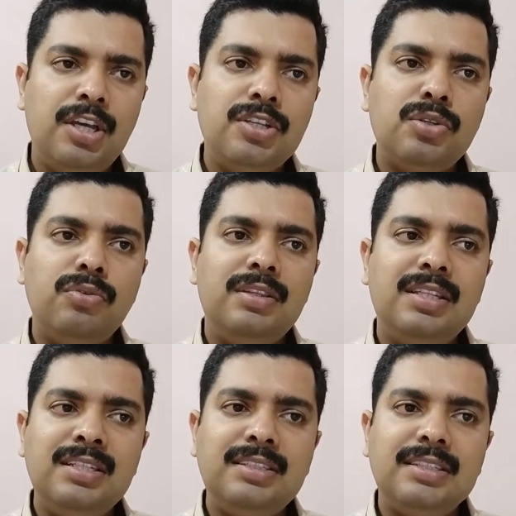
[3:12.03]
So
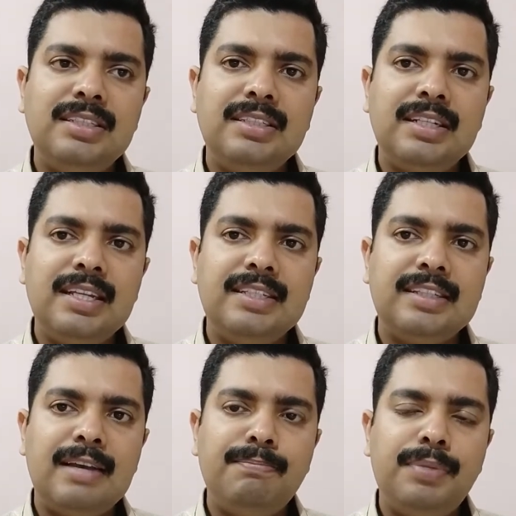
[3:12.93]
this is an
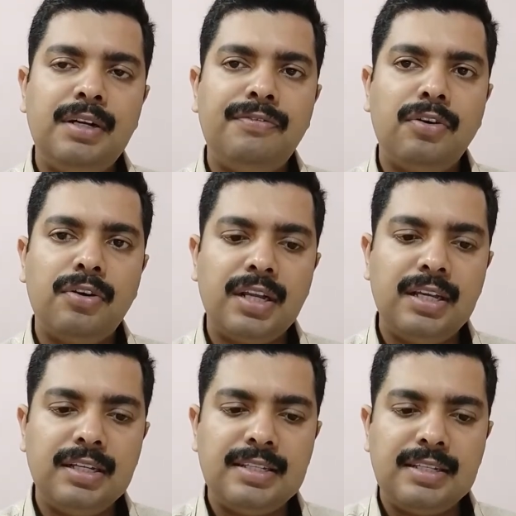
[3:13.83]
example for
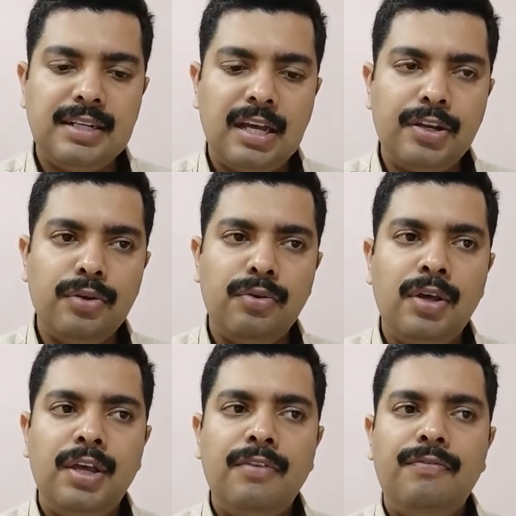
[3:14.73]
a scenario
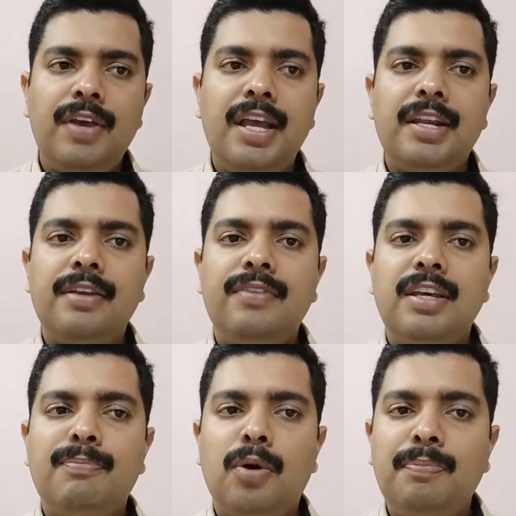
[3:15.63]
where the
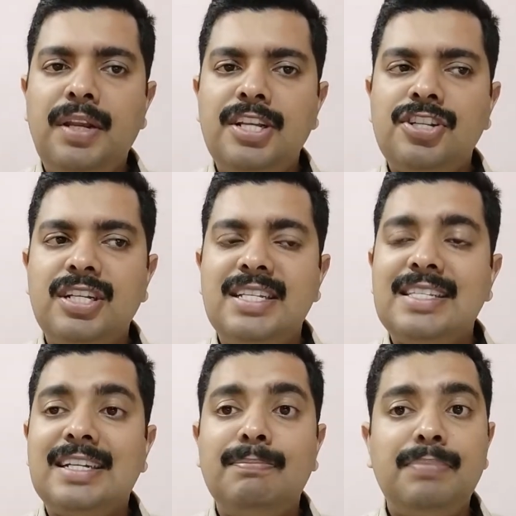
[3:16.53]
population is
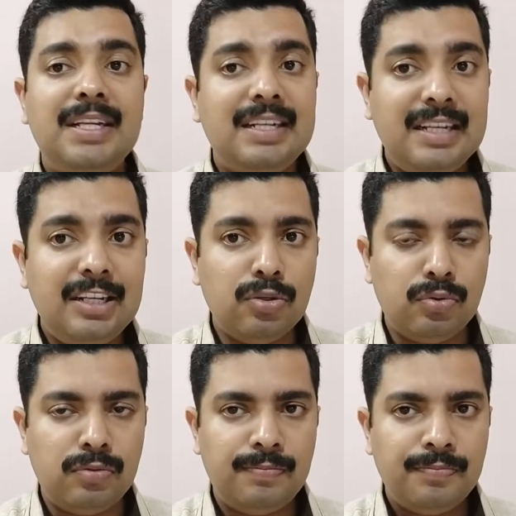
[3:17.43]
completely
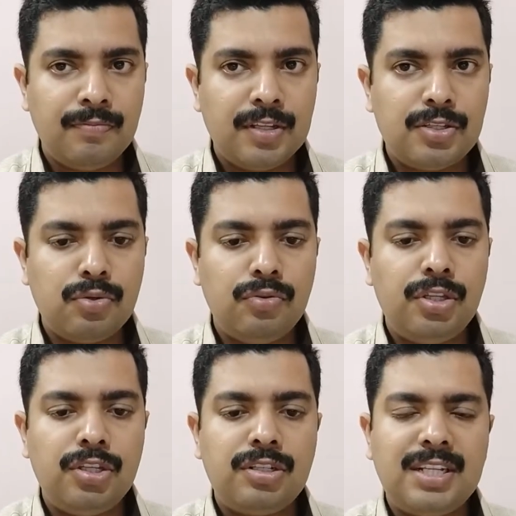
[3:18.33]
known. So
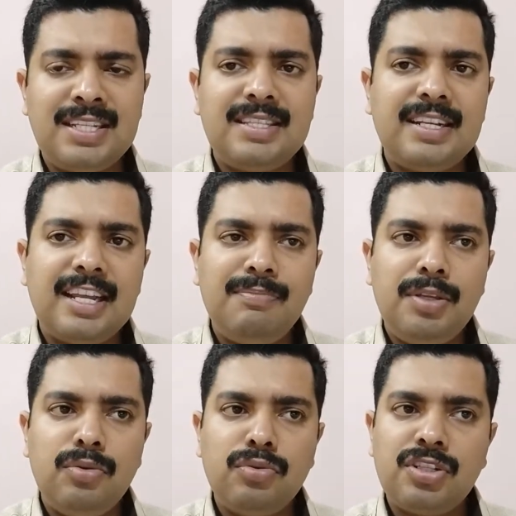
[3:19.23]
the test that can be
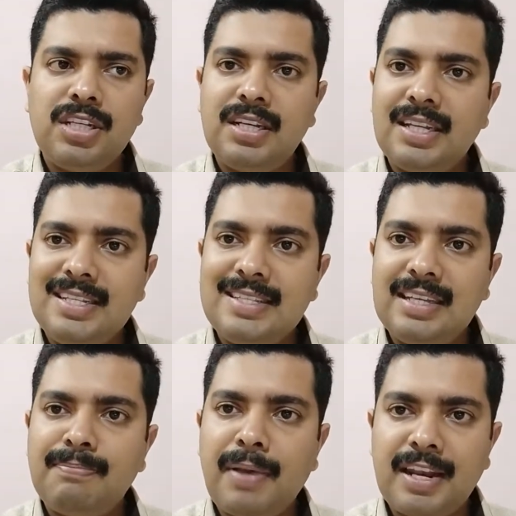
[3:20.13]
used here is
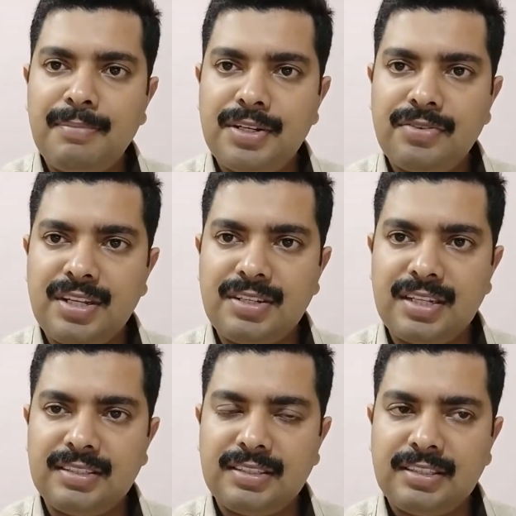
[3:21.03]
the parametric
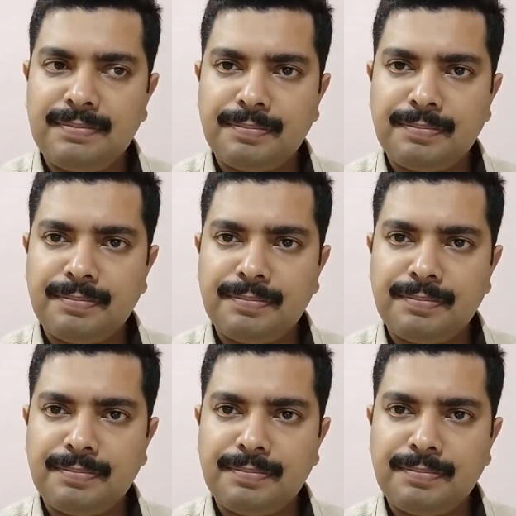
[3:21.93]
test.